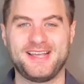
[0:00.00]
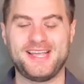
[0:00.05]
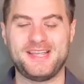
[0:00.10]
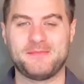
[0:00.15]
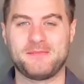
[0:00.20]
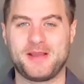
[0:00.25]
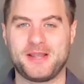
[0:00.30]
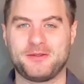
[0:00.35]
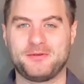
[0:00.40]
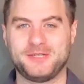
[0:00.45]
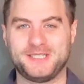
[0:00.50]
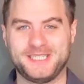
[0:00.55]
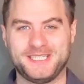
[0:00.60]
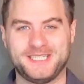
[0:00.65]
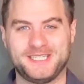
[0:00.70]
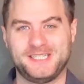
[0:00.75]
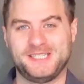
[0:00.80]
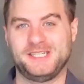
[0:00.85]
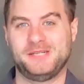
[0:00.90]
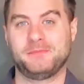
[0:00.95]
Hey, Mike with
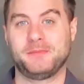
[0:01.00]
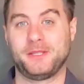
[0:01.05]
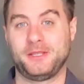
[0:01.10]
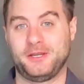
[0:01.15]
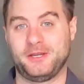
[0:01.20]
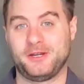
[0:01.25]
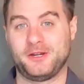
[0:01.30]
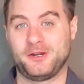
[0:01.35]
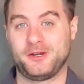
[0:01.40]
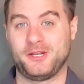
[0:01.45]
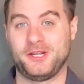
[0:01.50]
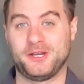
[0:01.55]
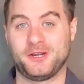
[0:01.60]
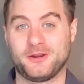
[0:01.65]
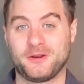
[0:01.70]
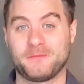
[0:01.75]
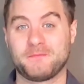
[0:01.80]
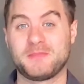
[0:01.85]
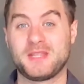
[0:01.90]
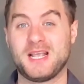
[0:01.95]
D2D Millionaire
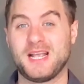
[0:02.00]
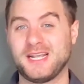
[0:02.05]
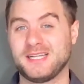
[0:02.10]
here.